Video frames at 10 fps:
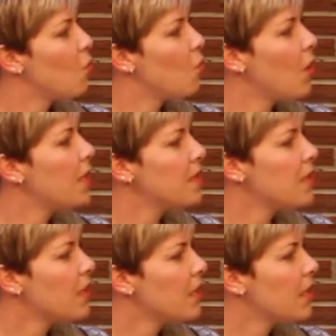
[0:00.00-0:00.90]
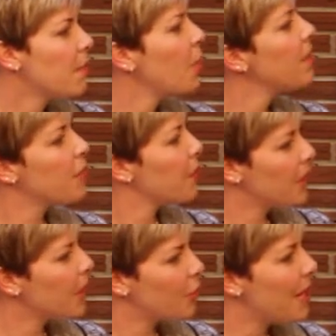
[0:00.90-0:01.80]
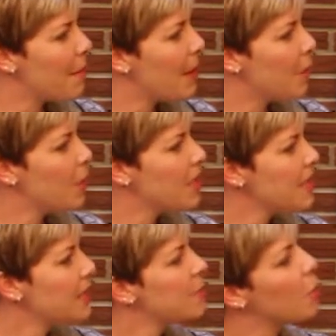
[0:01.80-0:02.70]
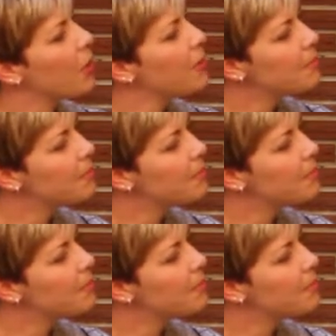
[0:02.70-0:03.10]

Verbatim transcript: what is the point of the Red Kettle campaign? What does that support?